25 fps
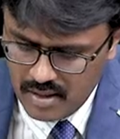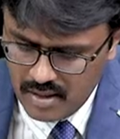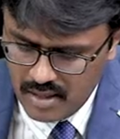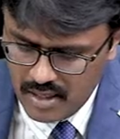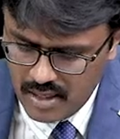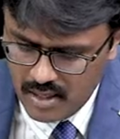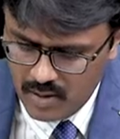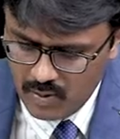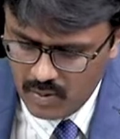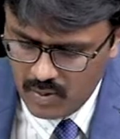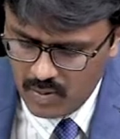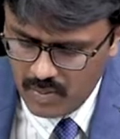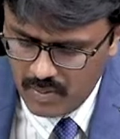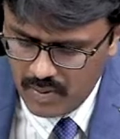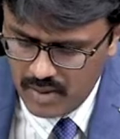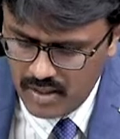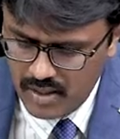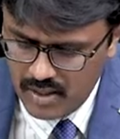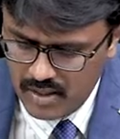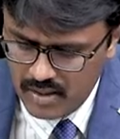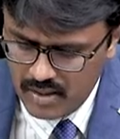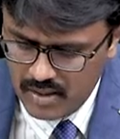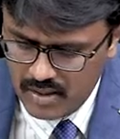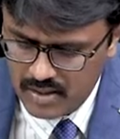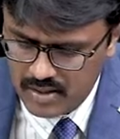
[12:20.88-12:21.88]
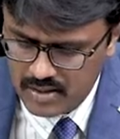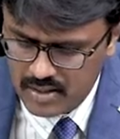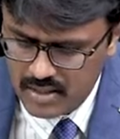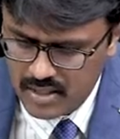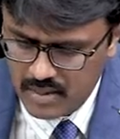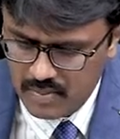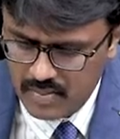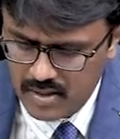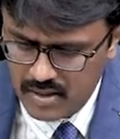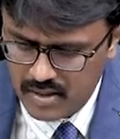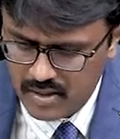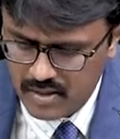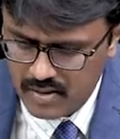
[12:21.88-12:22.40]
get opened in the
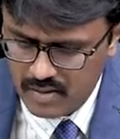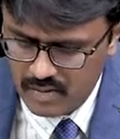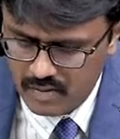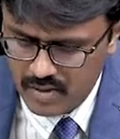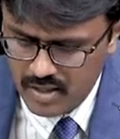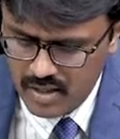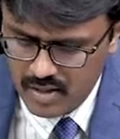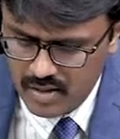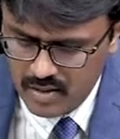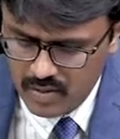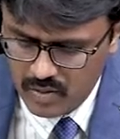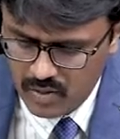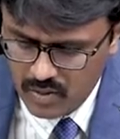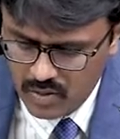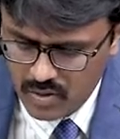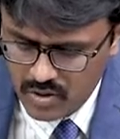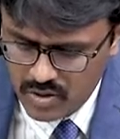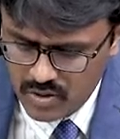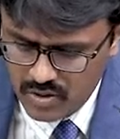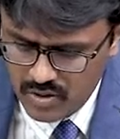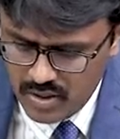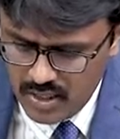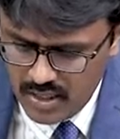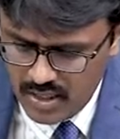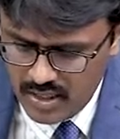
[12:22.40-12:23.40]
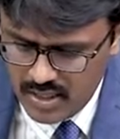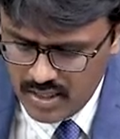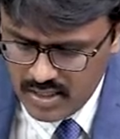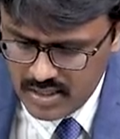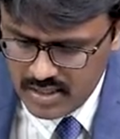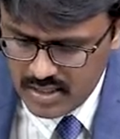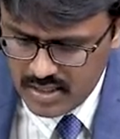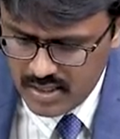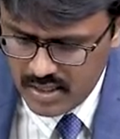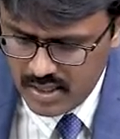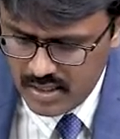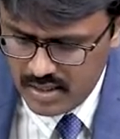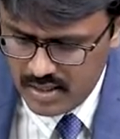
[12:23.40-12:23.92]
stomach. When it goes to the
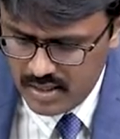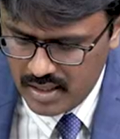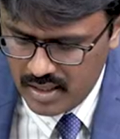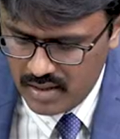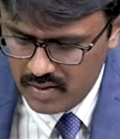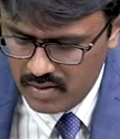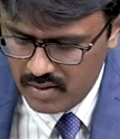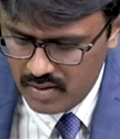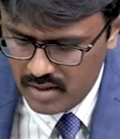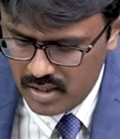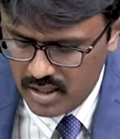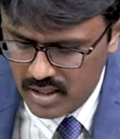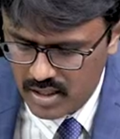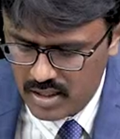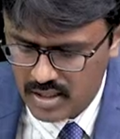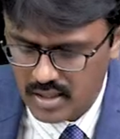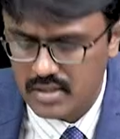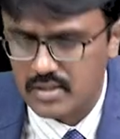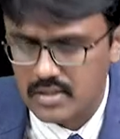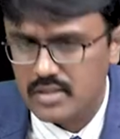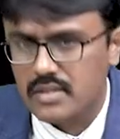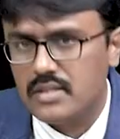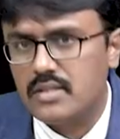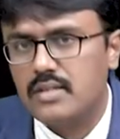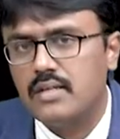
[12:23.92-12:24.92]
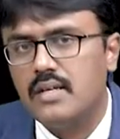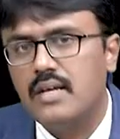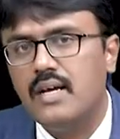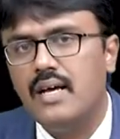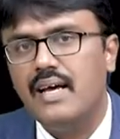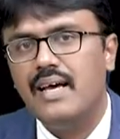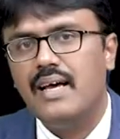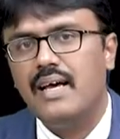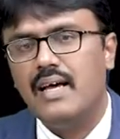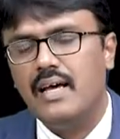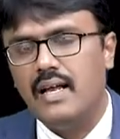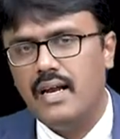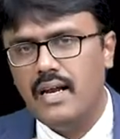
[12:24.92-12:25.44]
intestine, then only it is
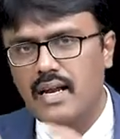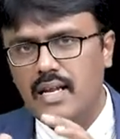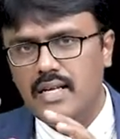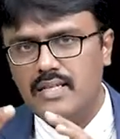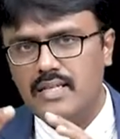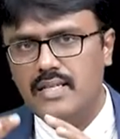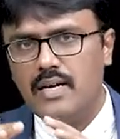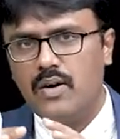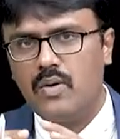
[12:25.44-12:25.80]
released.